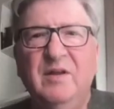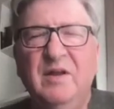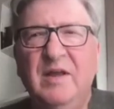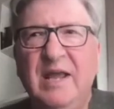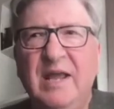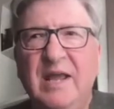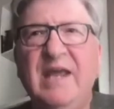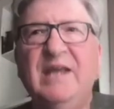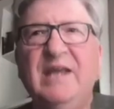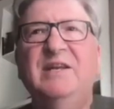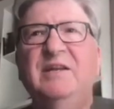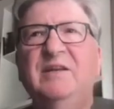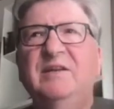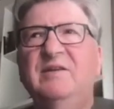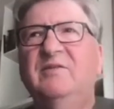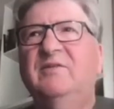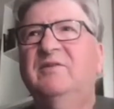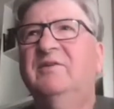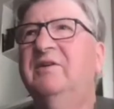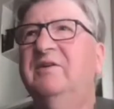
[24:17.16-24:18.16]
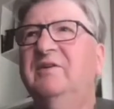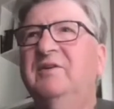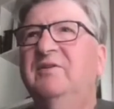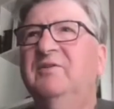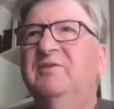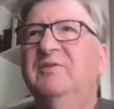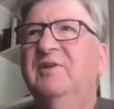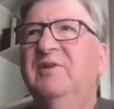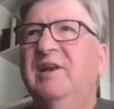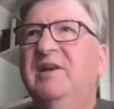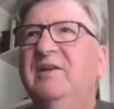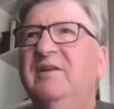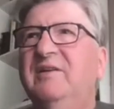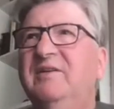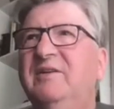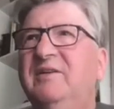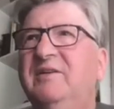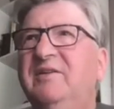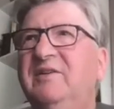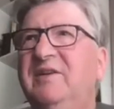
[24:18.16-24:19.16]
headed, or, you know, the
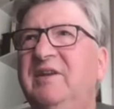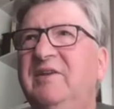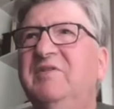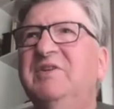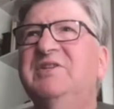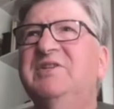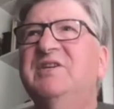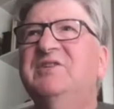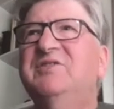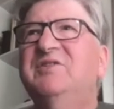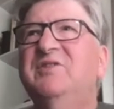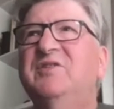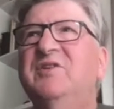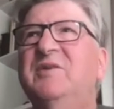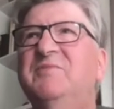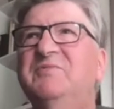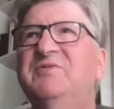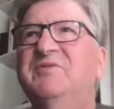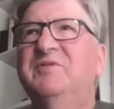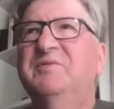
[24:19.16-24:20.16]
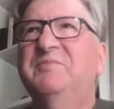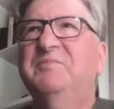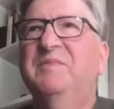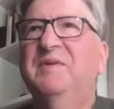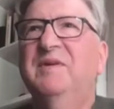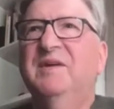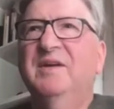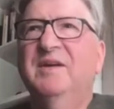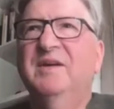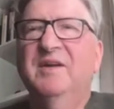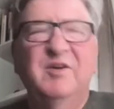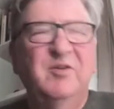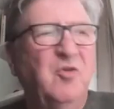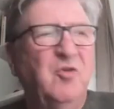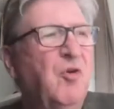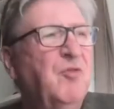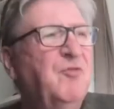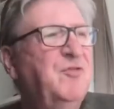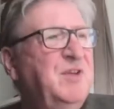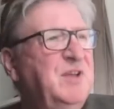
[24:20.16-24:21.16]
invitation comes from
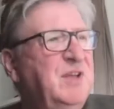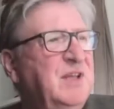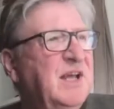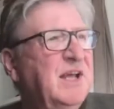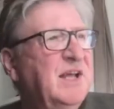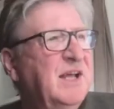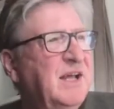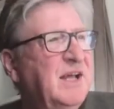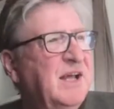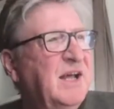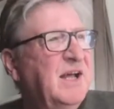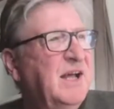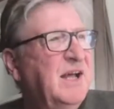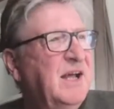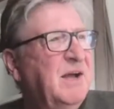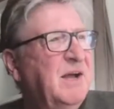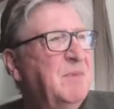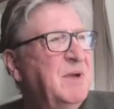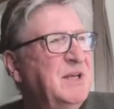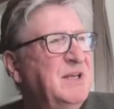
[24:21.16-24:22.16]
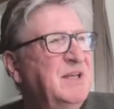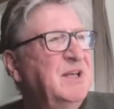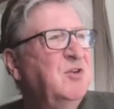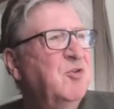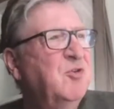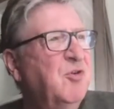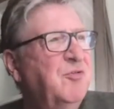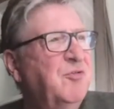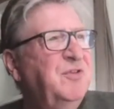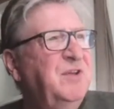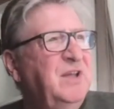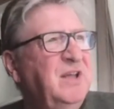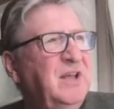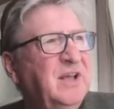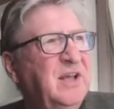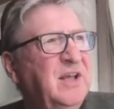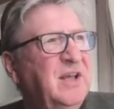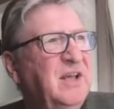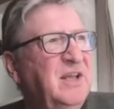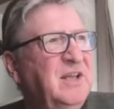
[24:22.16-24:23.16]
Kofi, Amani Kofi.
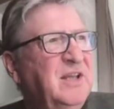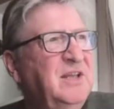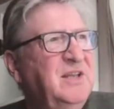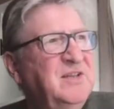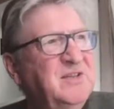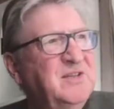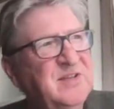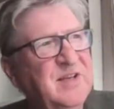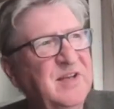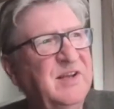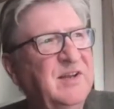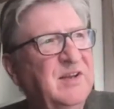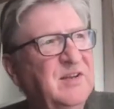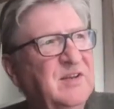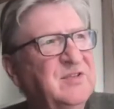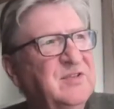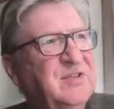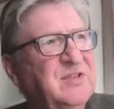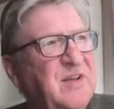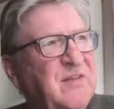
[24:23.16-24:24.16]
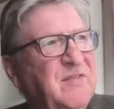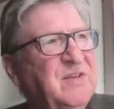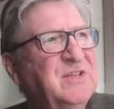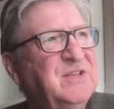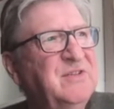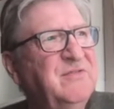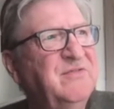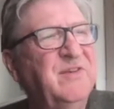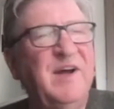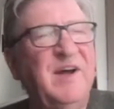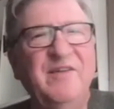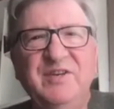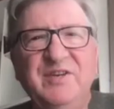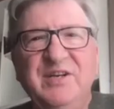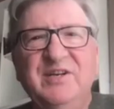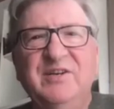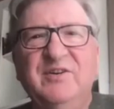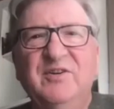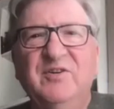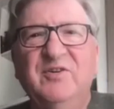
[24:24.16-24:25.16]
He's a
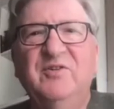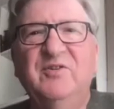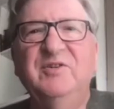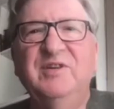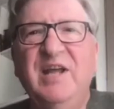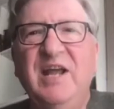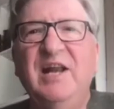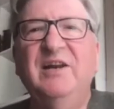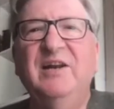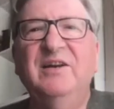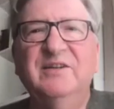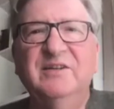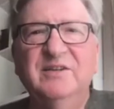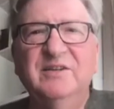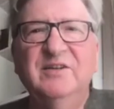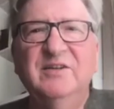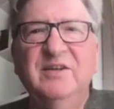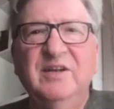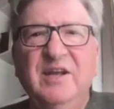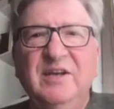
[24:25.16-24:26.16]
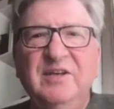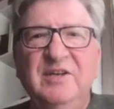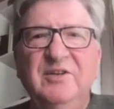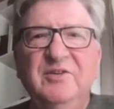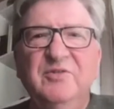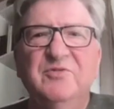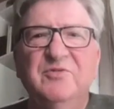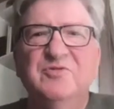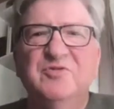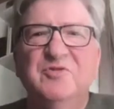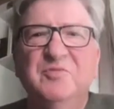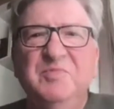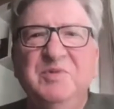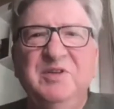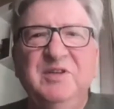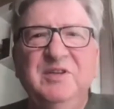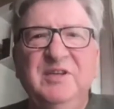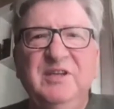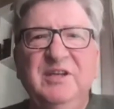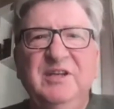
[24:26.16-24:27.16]
75-year-old elder and he used to
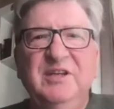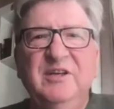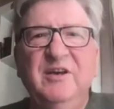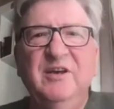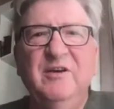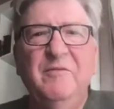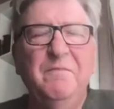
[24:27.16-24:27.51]
be the